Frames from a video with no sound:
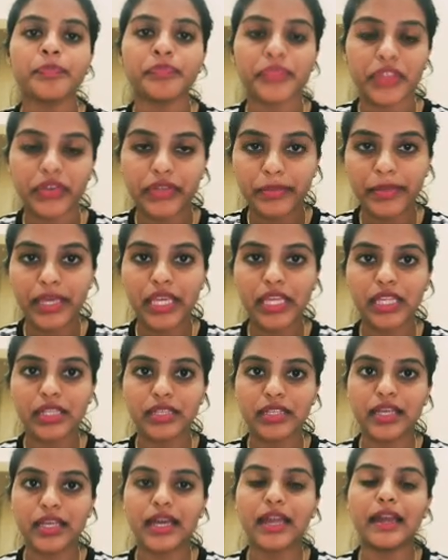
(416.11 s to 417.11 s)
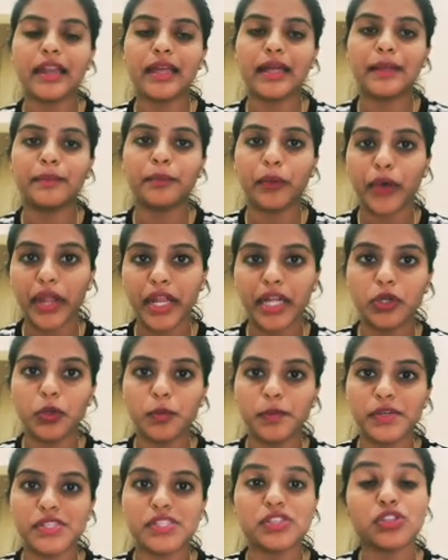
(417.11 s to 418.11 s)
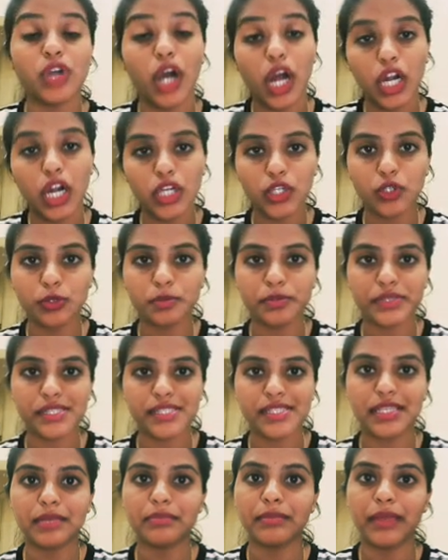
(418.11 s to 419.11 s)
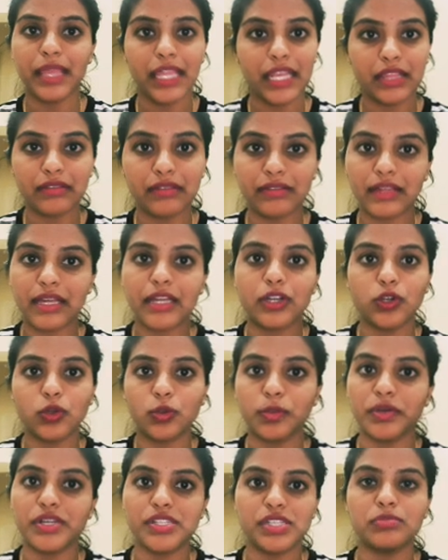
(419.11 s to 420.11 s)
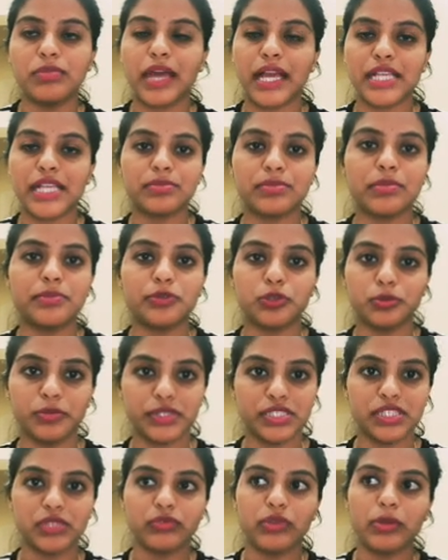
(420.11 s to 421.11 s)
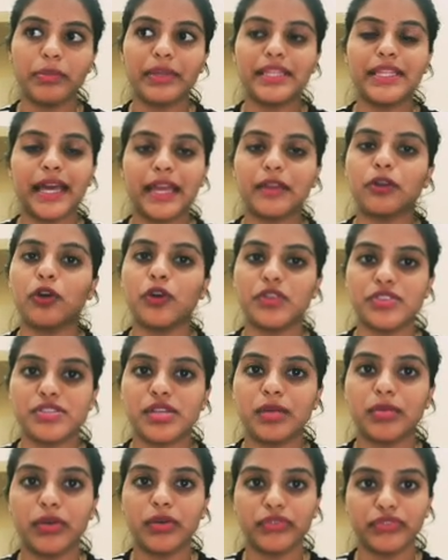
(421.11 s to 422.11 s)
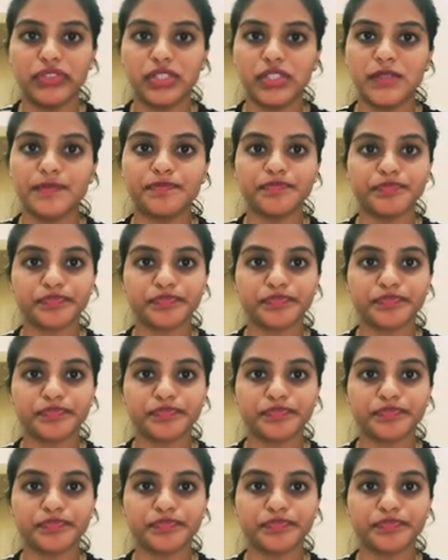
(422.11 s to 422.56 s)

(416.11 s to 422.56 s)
will be there like 0.2% or 2%, anywhere 2%, maximum 2% will be there on some of the